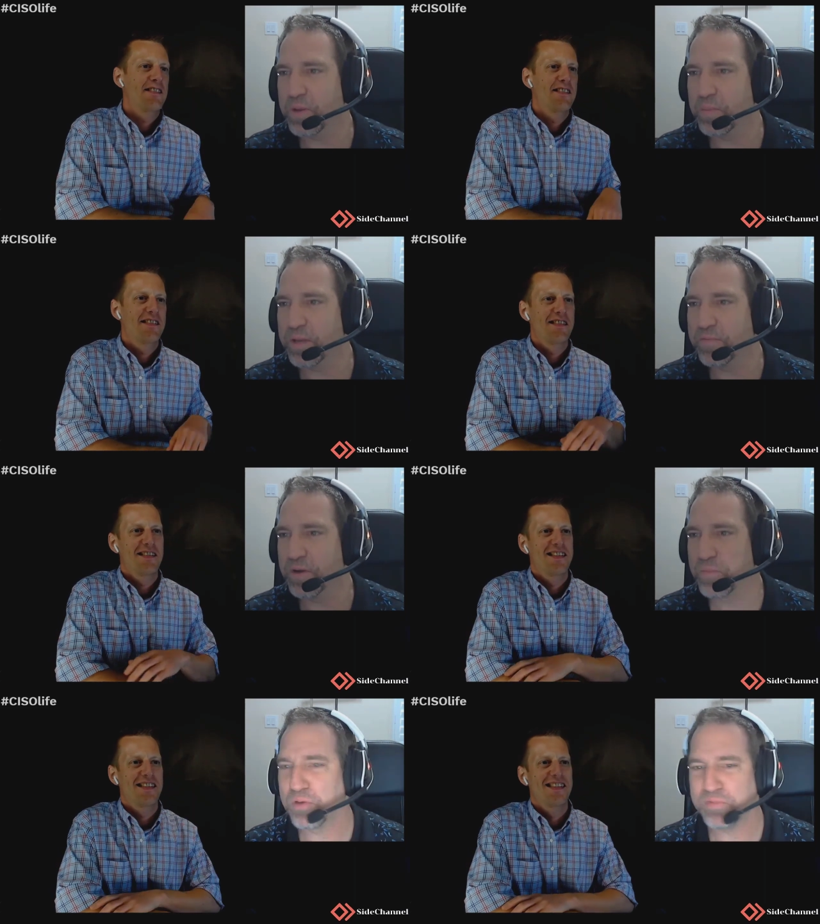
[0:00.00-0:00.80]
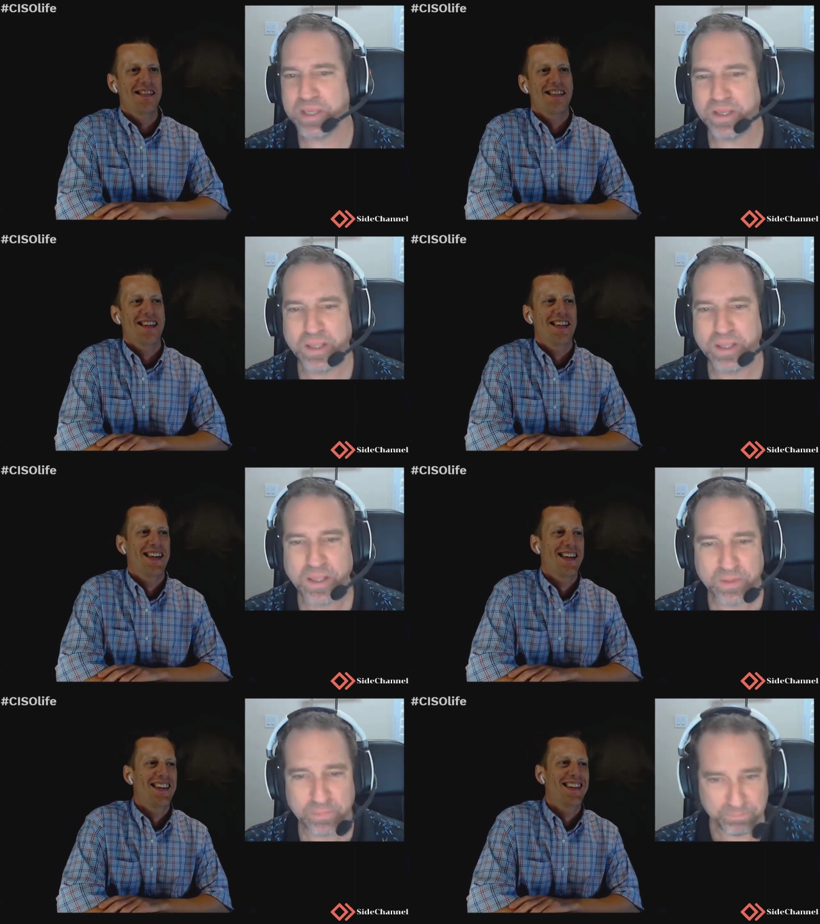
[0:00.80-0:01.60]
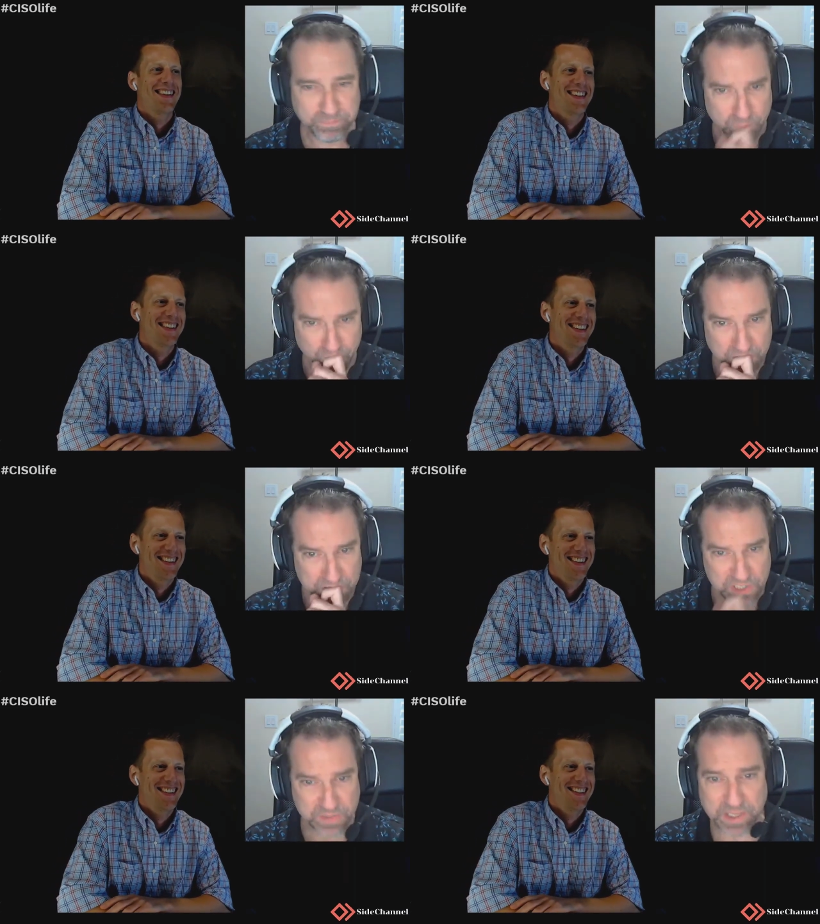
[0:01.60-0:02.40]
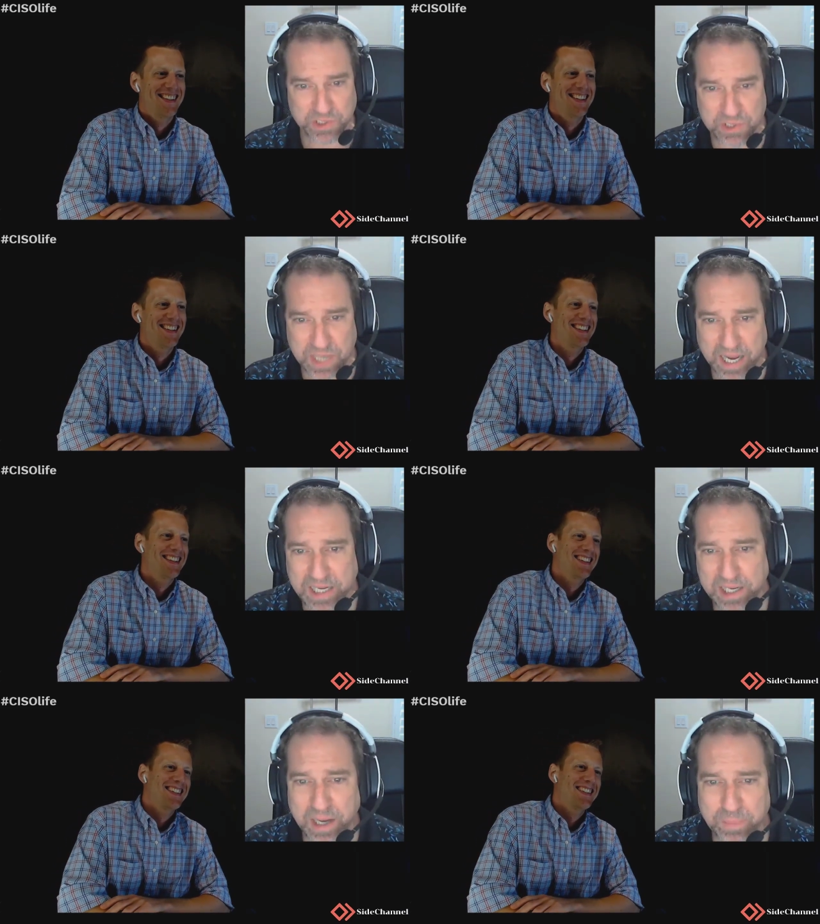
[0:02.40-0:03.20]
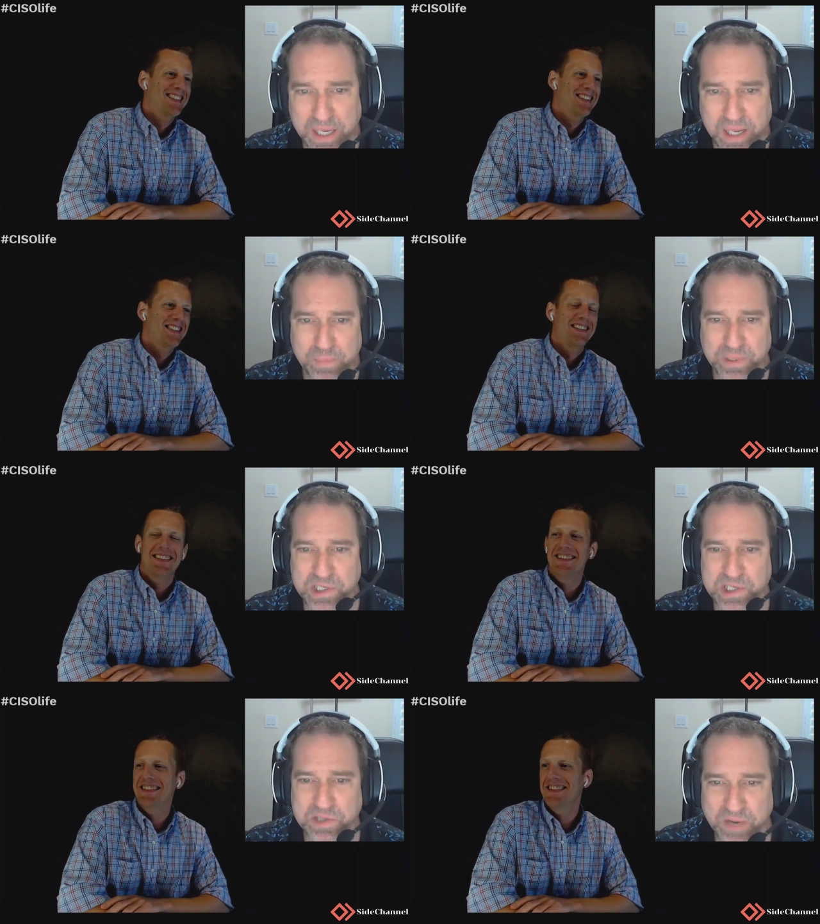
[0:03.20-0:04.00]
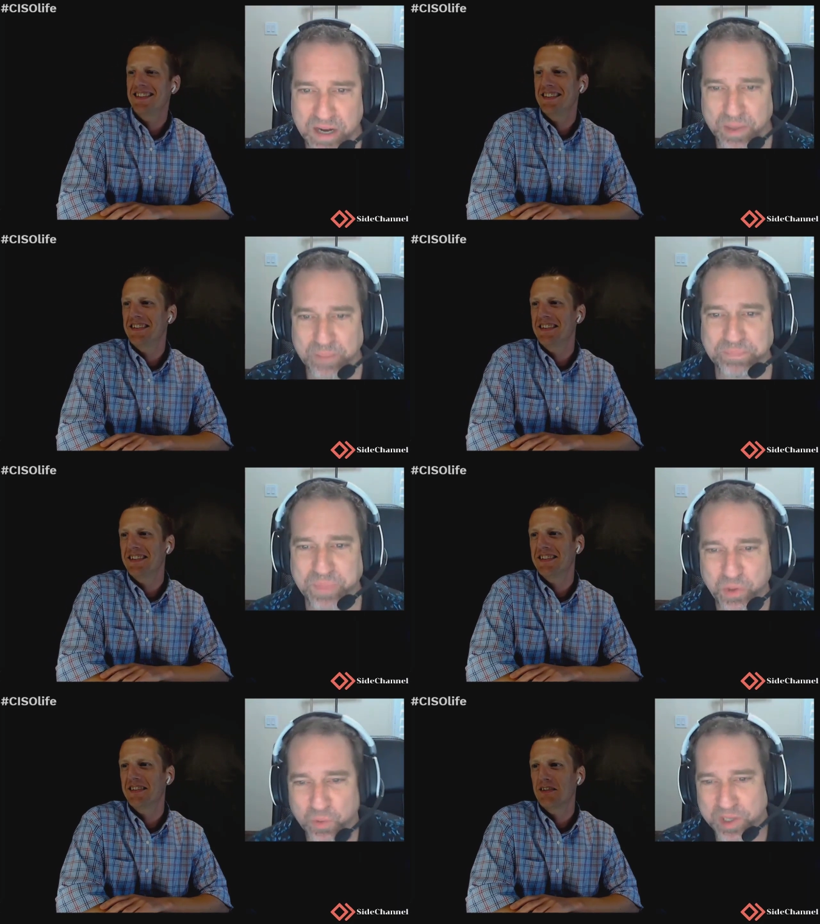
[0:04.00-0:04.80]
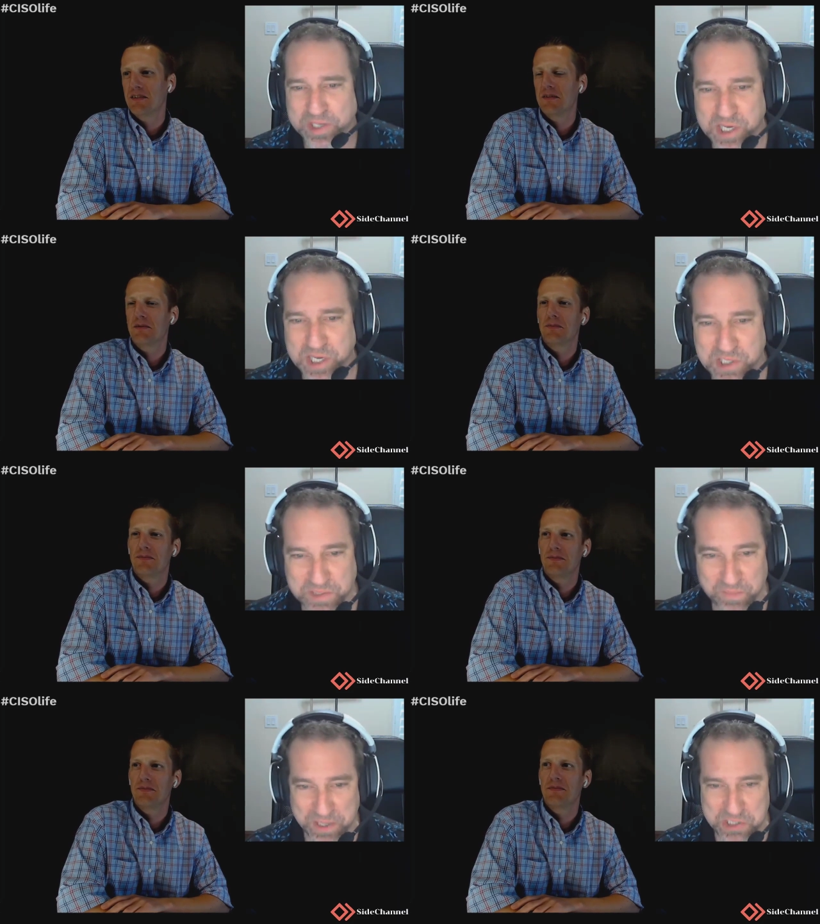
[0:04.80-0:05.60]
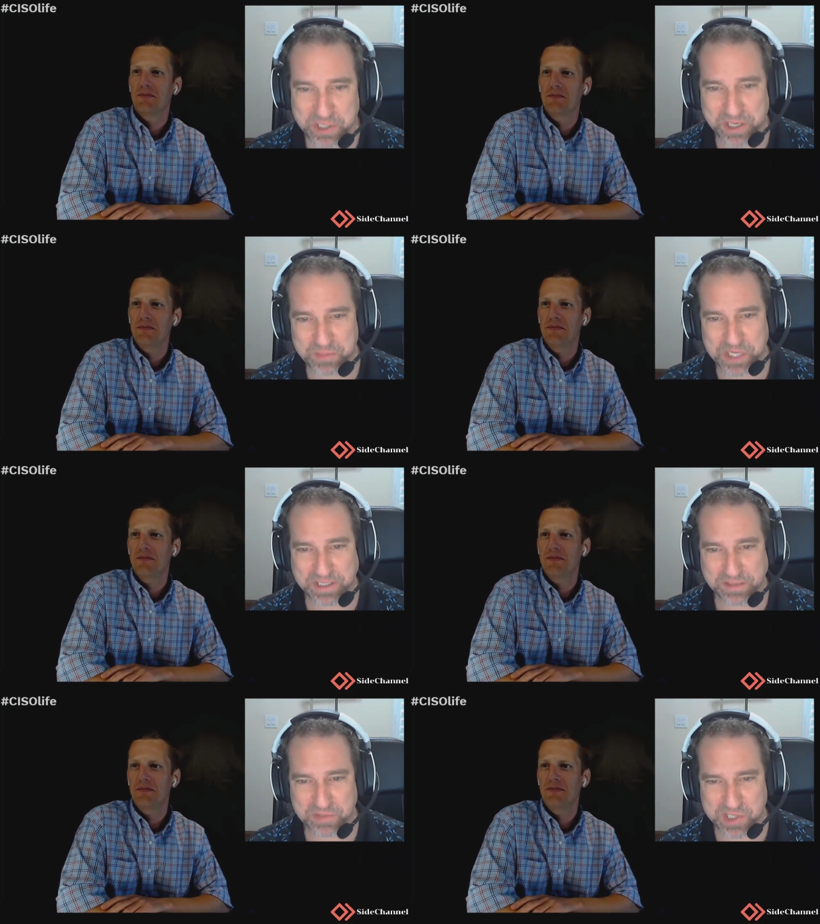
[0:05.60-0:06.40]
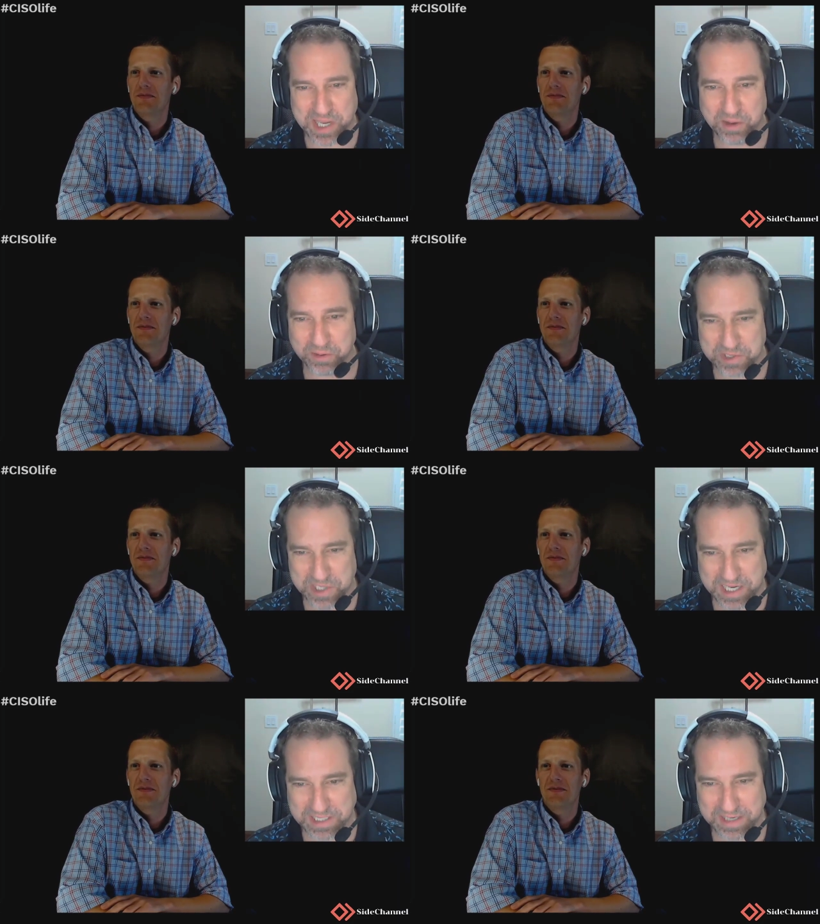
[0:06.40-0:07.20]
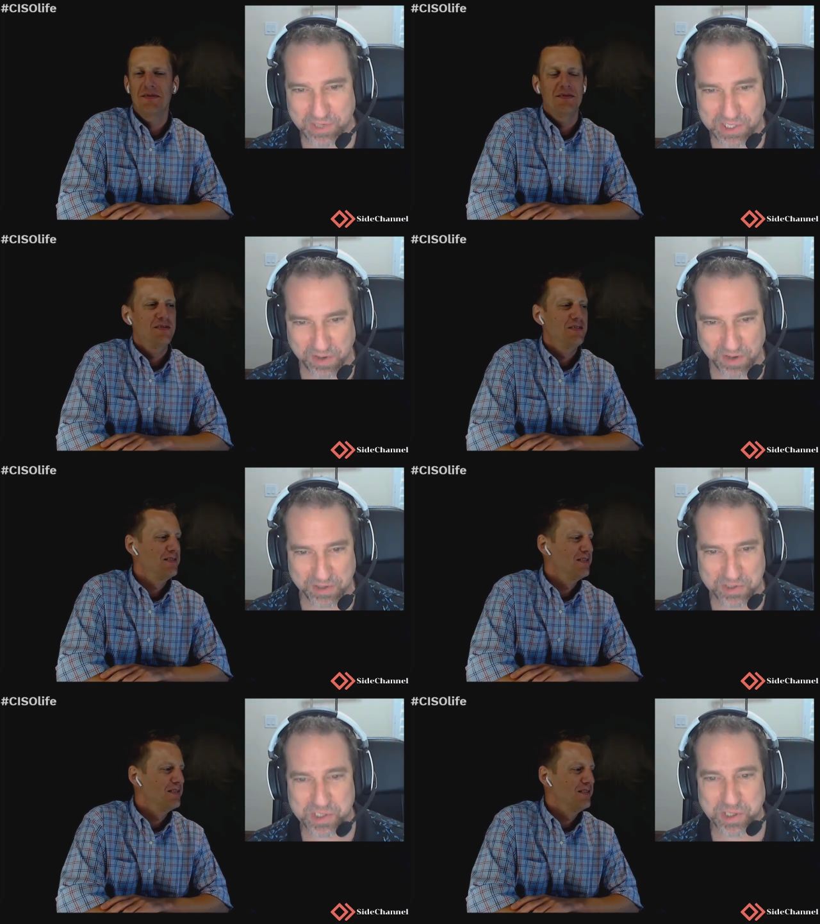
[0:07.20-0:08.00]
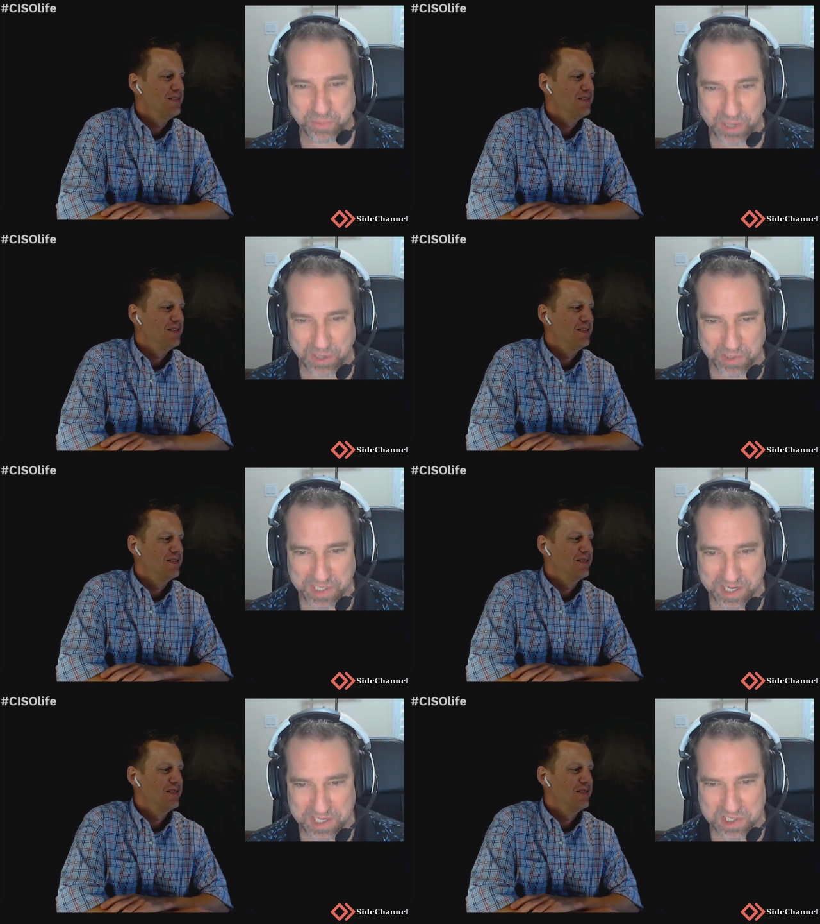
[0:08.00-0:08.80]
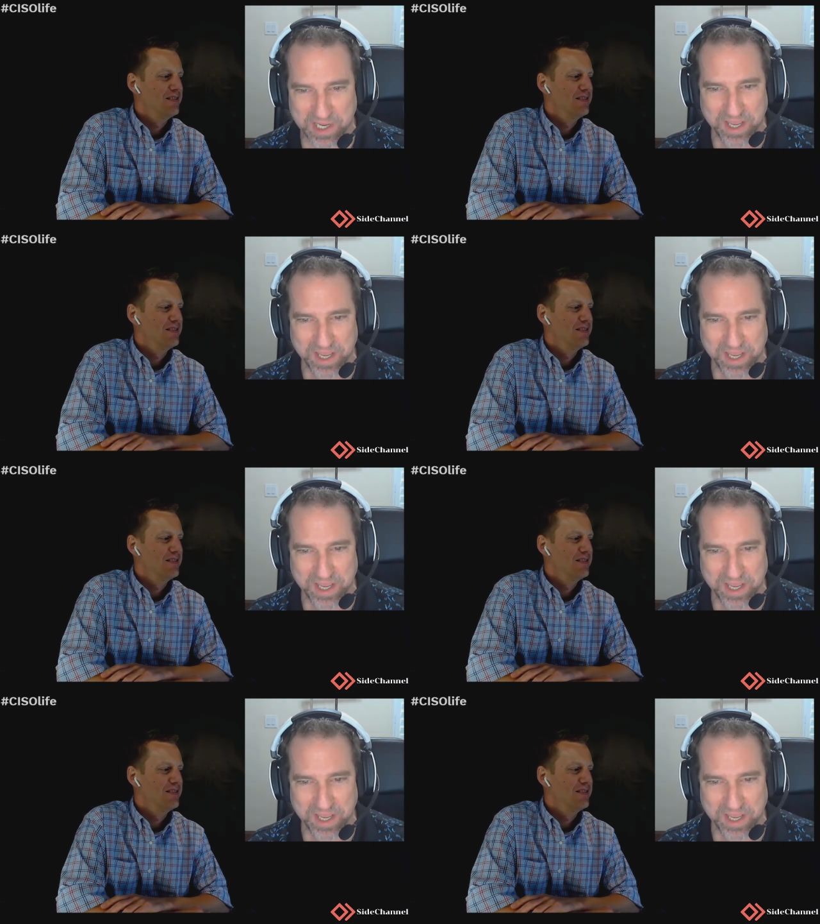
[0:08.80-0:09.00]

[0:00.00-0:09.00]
Speaker 1: read mine very briefly. Excuse me, I chose ID.be business environment. The organization's mission, objectives, stakeholders, and activities are understood and prioritized.